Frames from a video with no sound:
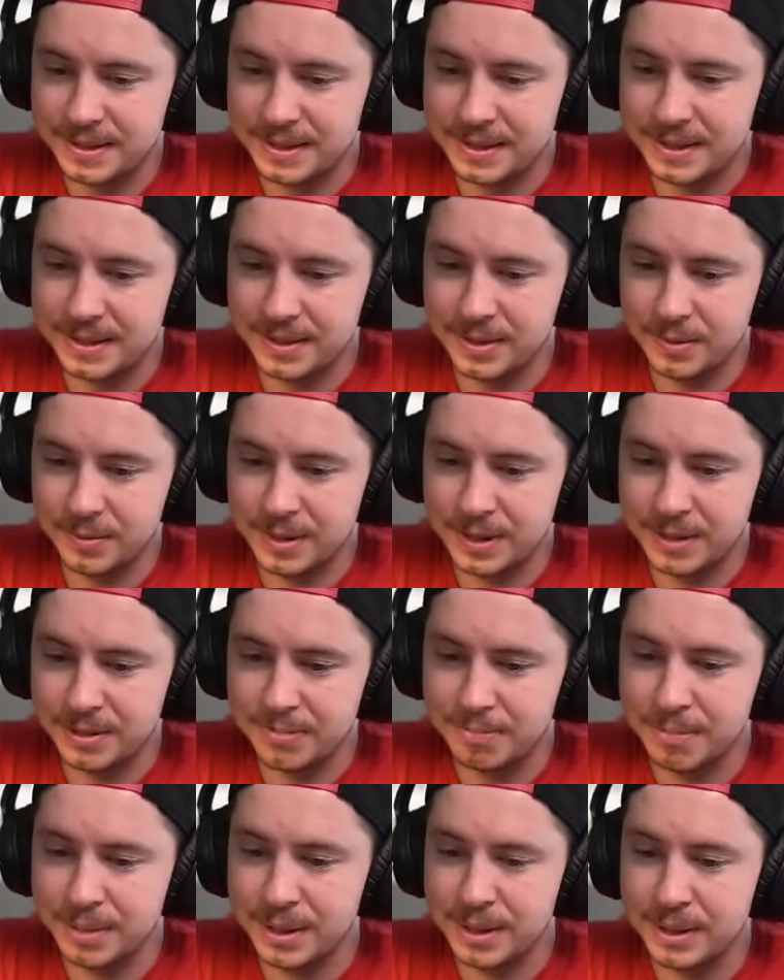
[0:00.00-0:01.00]
LOL.
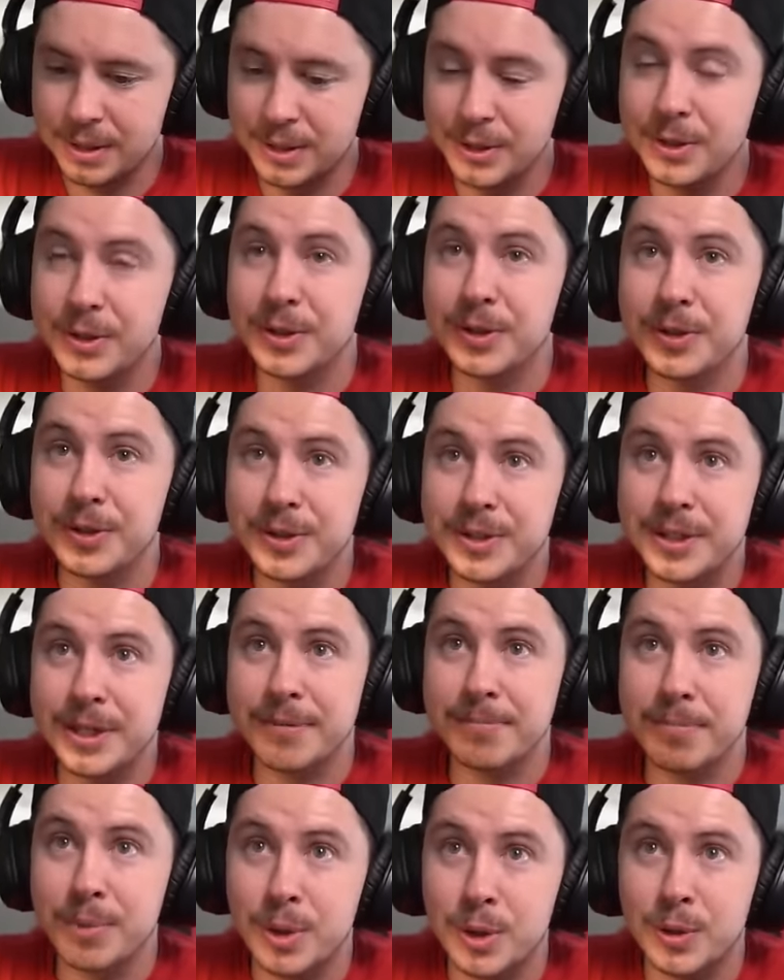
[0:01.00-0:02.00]
Balloon
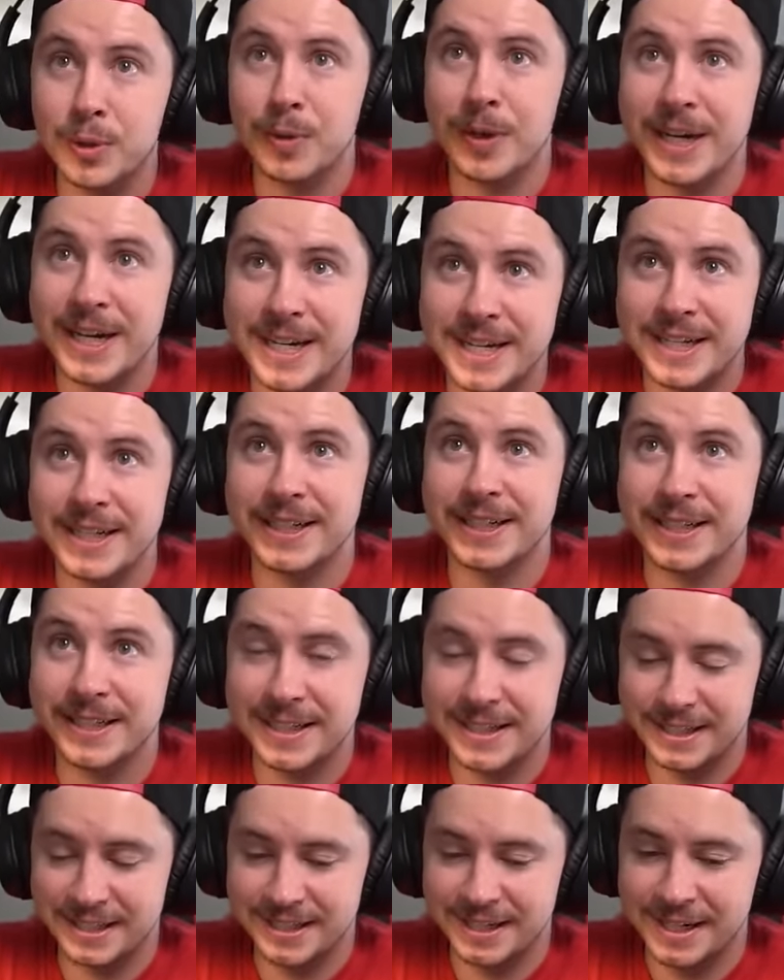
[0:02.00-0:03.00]
Parade.
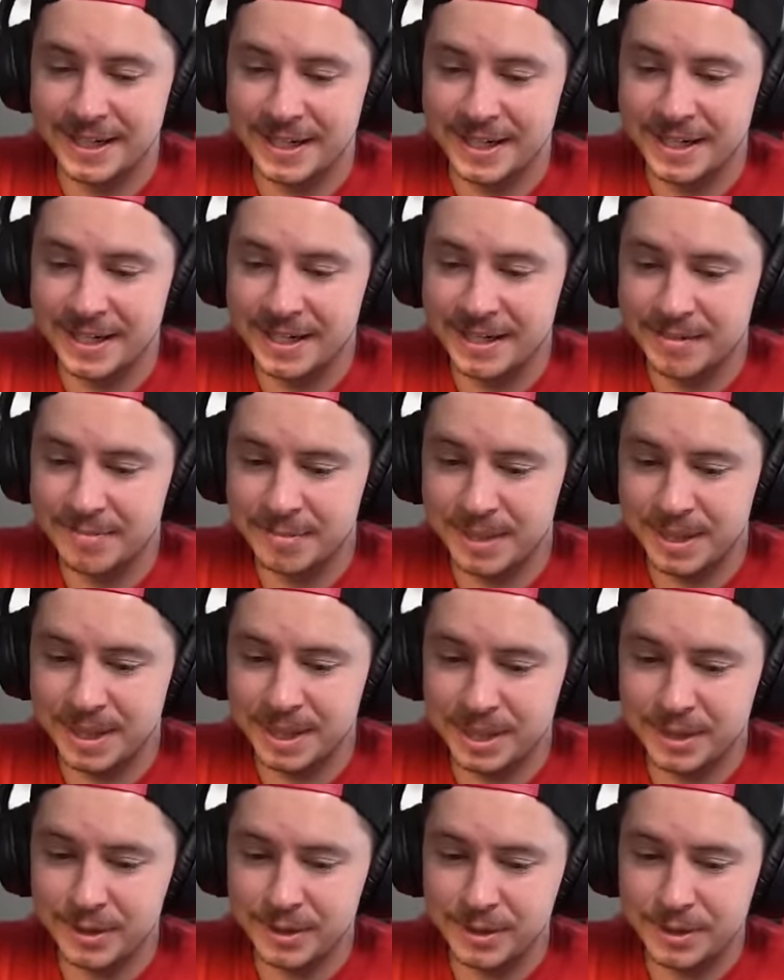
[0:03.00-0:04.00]

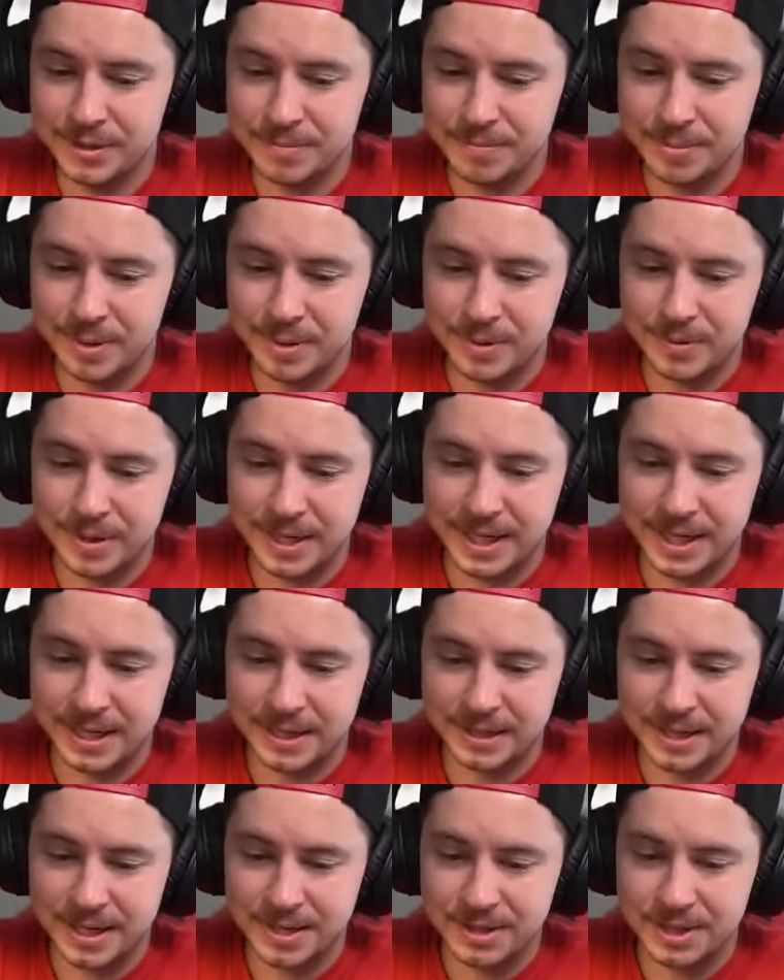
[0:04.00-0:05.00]
Balloon
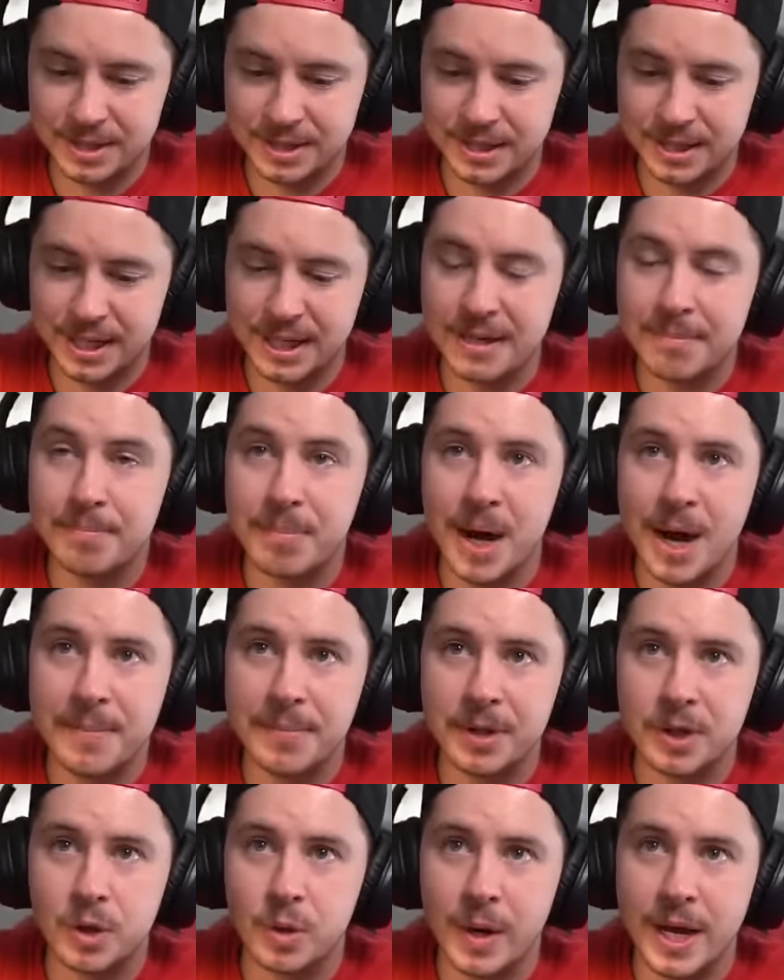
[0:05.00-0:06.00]
Parade. There's the king. Pop
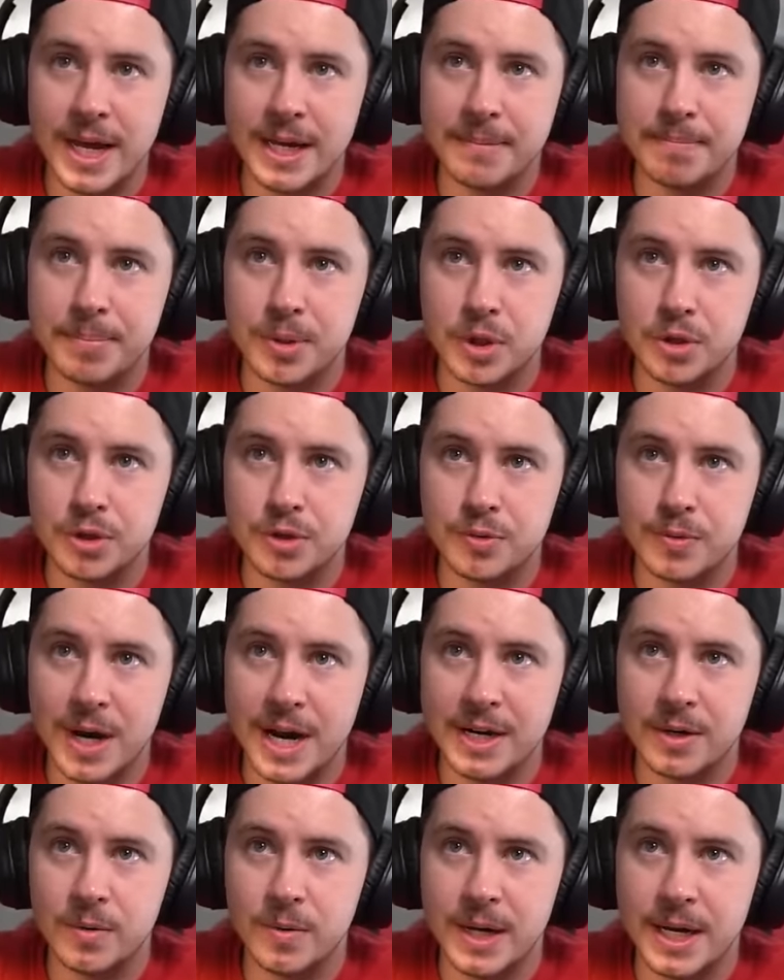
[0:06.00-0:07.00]
the Quake Boots
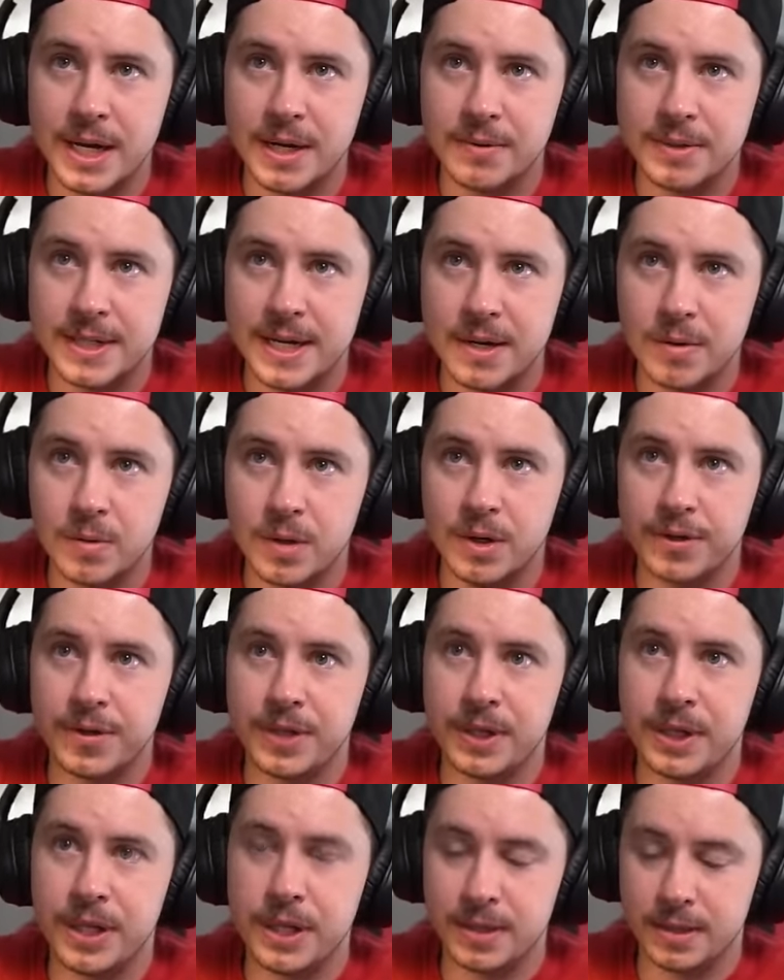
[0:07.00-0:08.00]
right away. Was that worth
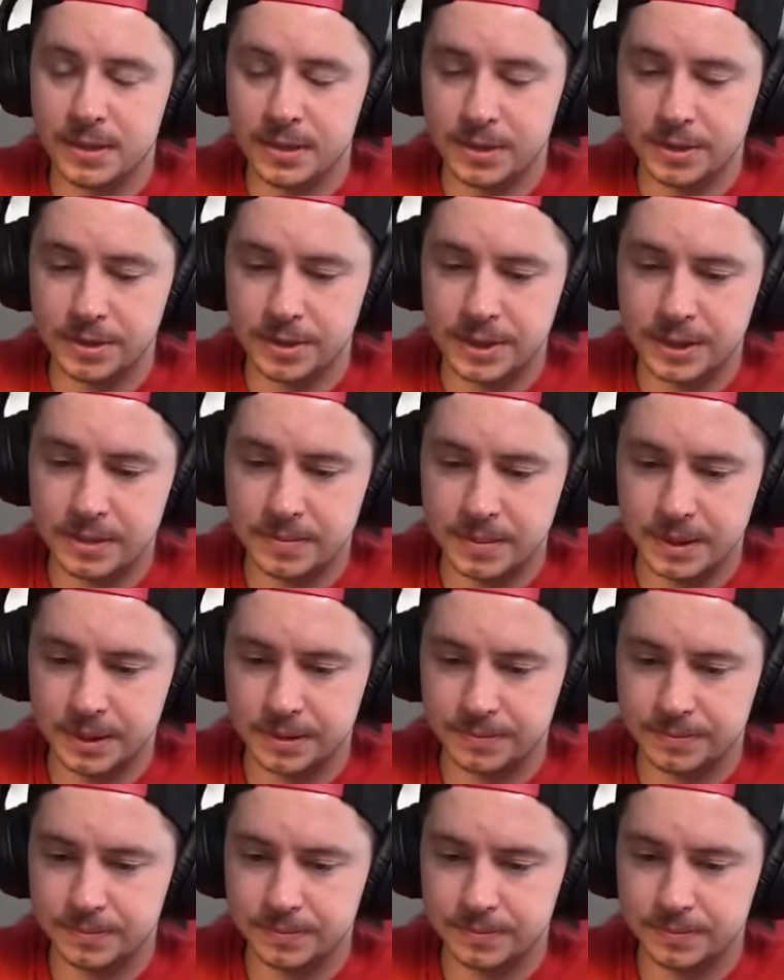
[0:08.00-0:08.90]
it? I don't know. You tell me.